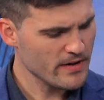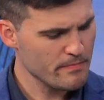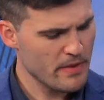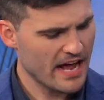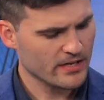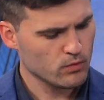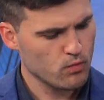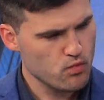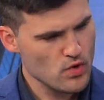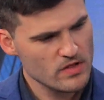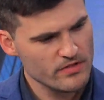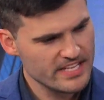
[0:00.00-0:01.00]
impact
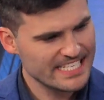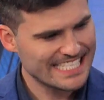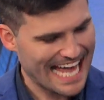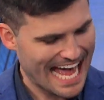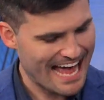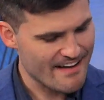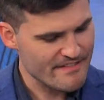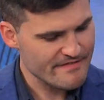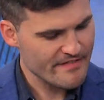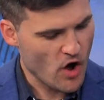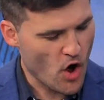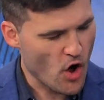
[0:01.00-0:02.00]
will this have
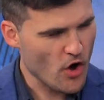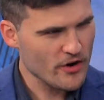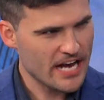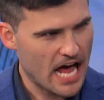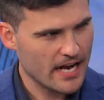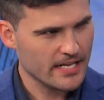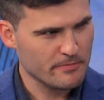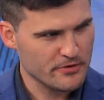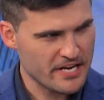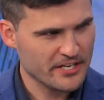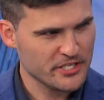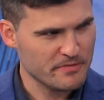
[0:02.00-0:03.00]
on honey
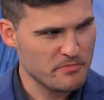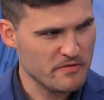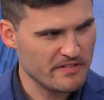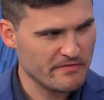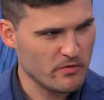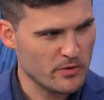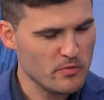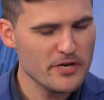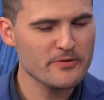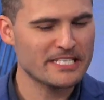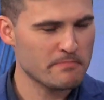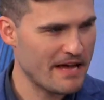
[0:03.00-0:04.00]
production moving forward? What are you
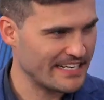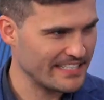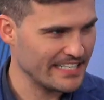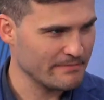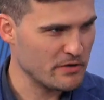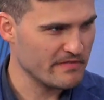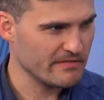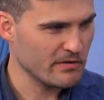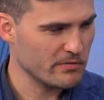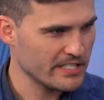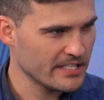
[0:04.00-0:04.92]
expecting moving forward?